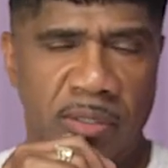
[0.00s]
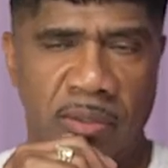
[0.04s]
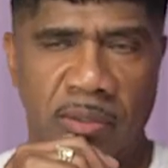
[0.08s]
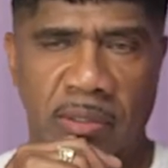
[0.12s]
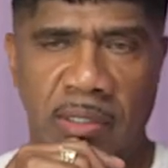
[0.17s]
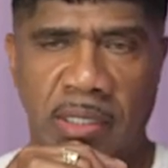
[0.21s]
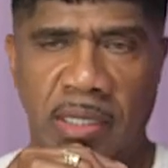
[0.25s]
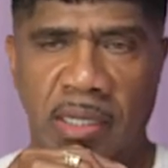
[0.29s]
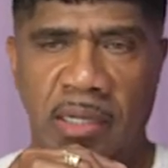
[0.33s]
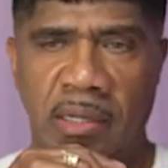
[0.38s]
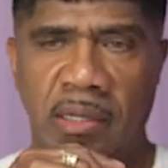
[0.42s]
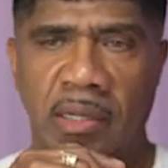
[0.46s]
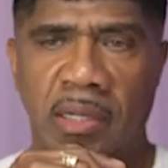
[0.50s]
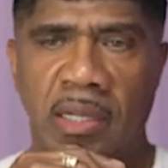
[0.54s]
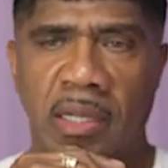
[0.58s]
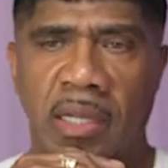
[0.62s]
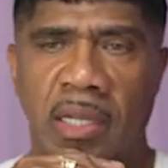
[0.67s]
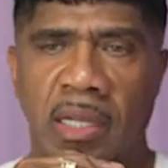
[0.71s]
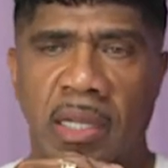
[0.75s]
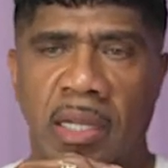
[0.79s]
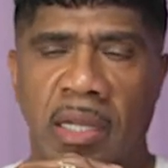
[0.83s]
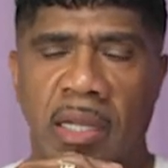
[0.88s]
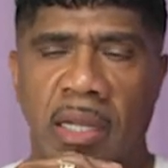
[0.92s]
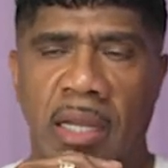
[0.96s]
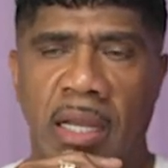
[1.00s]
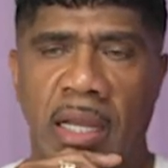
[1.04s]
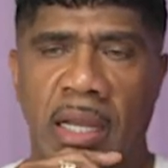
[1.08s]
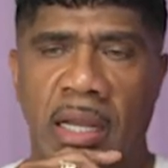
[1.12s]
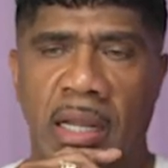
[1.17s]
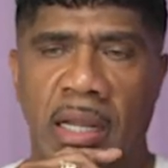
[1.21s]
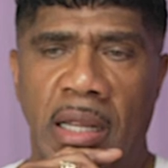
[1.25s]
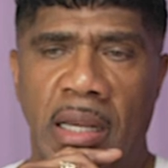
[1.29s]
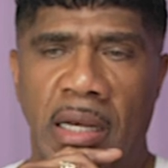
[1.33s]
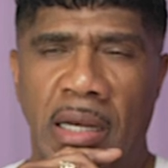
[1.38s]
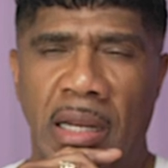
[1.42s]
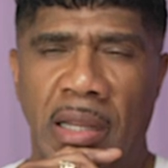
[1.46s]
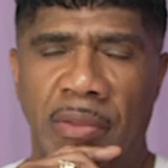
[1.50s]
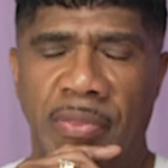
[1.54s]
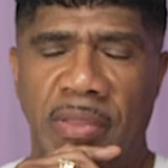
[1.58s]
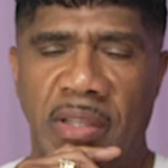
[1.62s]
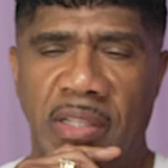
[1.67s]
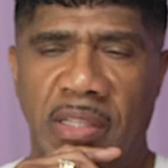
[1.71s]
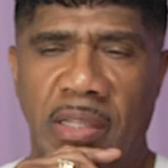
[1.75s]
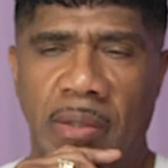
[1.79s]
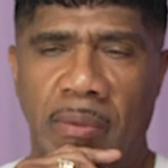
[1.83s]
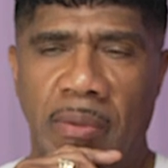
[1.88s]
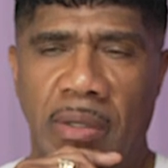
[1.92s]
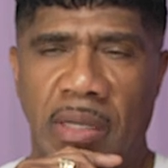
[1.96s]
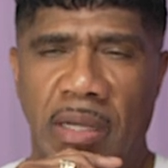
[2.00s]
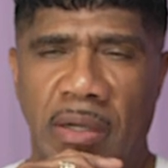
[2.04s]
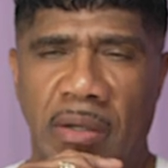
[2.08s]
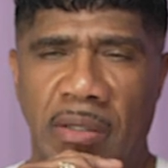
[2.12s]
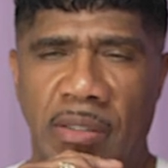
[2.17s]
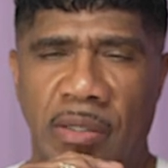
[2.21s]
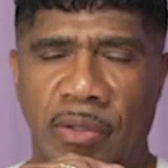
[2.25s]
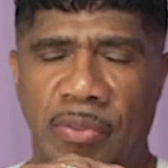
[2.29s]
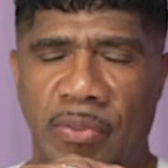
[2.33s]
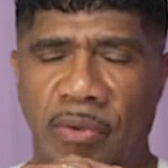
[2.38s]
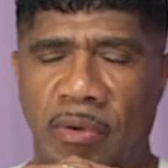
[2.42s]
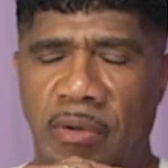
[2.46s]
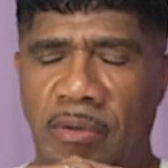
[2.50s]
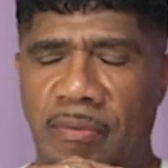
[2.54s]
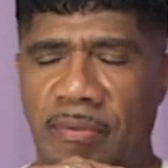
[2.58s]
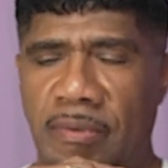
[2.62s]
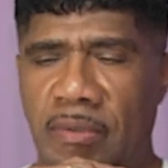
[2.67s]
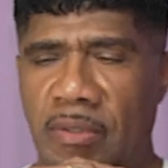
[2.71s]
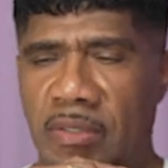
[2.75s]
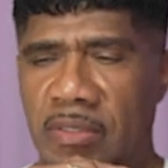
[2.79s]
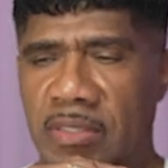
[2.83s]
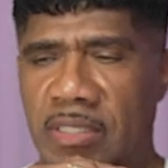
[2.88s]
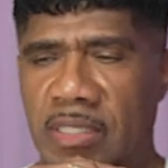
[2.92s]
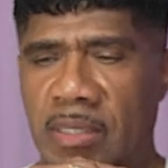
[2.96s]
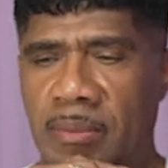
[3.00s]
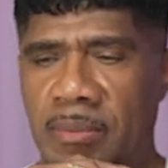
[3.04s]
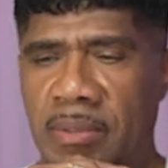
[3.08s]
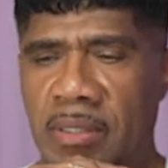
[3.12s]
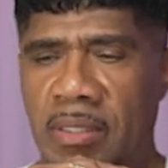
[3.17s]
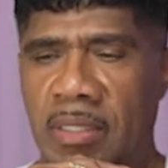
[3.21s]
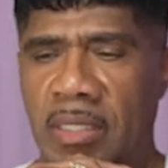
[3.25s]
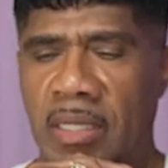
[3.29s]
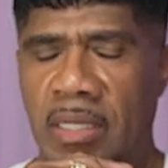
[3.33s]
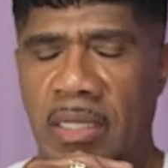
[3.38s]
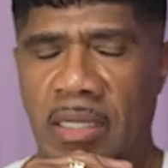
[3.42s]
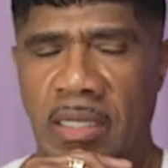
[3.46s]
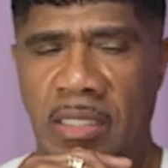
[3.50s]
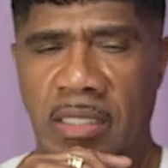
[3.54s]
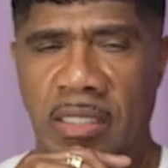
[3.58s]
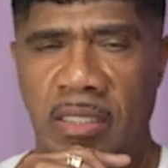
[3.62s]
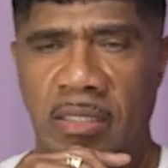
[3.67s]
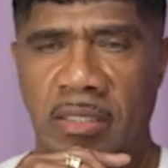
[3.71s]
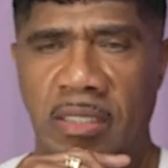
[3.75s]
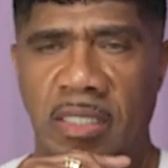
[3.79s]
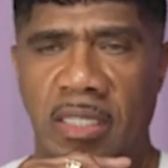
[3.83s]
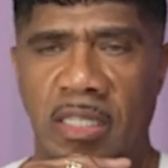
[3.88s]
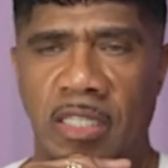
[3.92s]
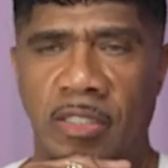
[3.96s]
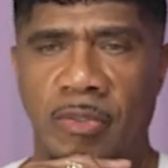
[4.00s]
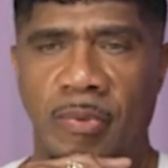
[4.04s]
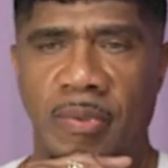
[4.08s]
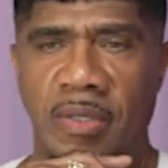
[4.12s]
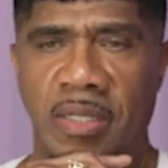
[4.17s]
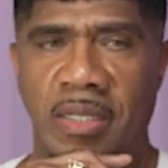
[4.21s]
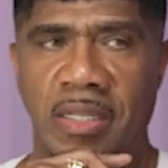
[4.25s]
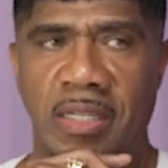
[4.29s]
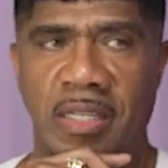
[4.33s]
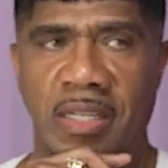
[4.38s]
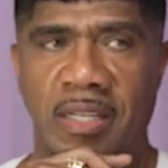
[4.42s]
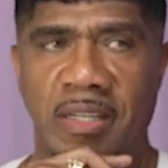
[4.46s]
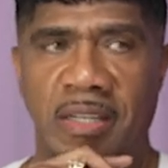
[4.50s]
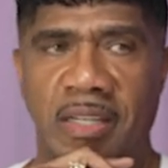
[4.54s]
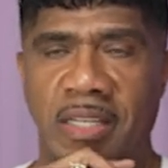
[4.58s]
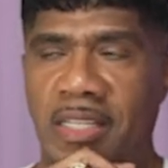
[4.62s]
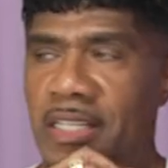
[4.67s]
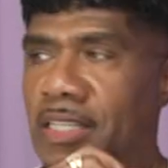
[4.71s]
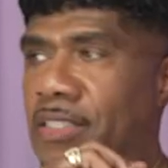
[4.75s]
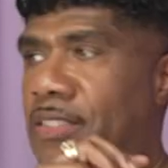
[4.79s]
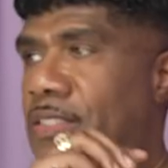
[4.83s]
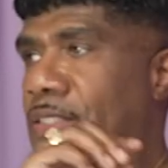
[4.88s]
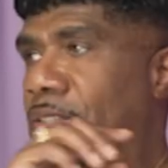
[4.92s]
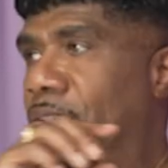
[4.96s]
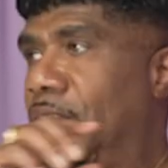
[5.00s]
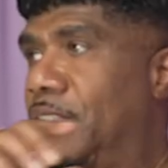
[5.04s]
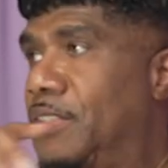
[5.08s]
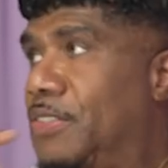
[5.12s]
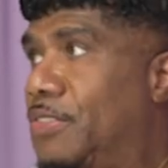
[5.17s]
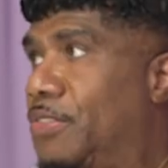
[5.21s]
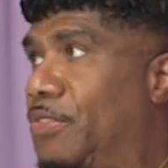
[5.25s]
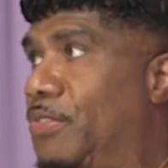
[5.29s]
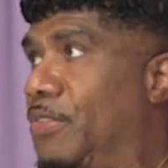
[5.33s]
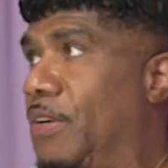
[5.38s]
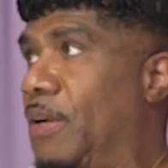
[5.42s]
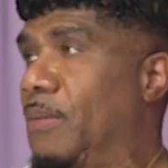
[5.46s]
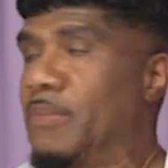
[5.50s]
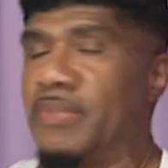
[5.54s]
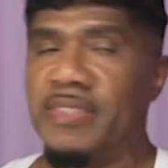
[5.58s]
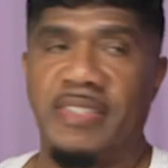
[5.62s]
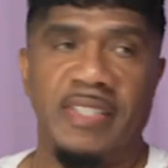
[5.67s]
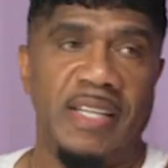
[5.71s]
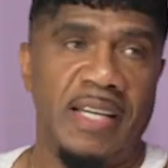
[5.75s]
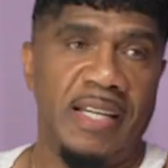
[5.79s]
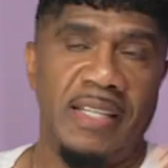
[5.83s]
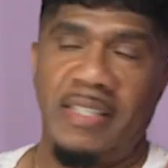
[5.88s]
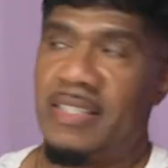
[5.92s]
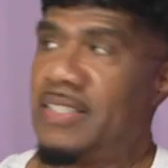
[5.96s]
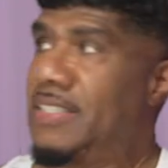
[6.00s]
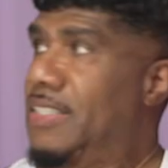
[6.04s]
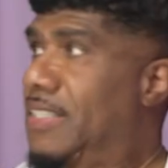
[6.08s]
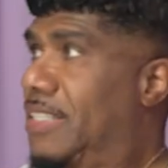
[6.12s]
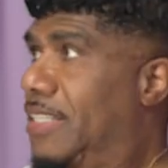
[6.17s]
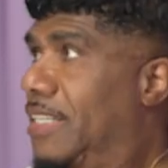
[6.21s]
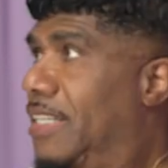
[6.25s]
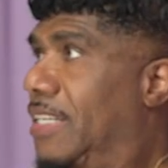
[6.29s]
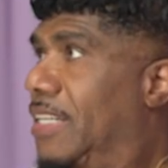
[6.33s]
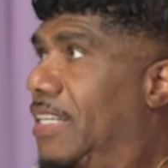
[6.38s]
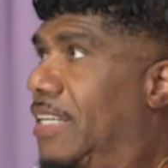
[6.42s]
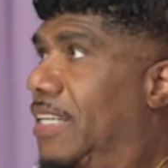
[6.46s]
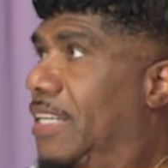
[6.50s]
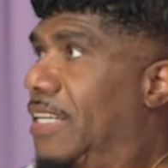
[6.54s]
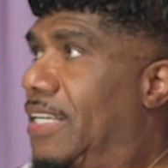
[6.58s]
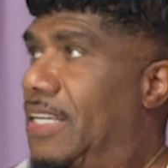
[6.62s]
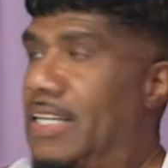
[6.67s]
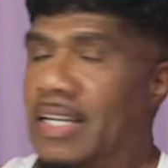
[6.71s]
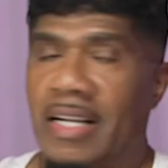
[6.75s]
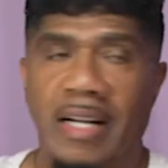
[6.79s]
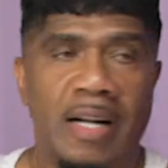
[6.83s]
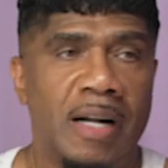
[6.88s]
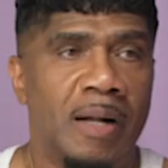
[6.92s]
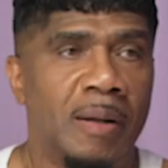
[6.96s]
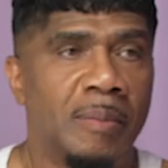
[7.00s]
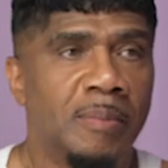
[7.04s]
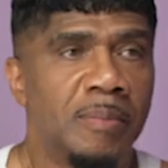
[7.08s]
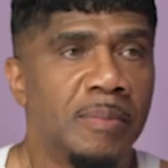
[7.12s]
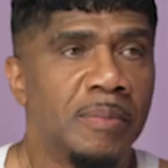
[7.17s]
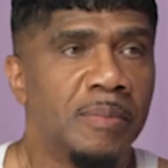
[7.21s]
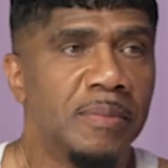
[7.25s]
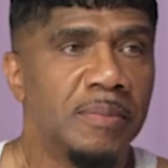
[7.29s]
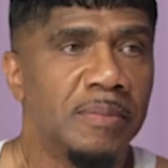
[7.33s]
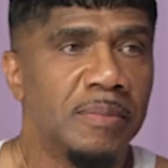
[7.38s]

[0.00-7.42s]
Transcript: doing there and I think they were like on the third floor or something. And these kids went in there and they saw this drum set um,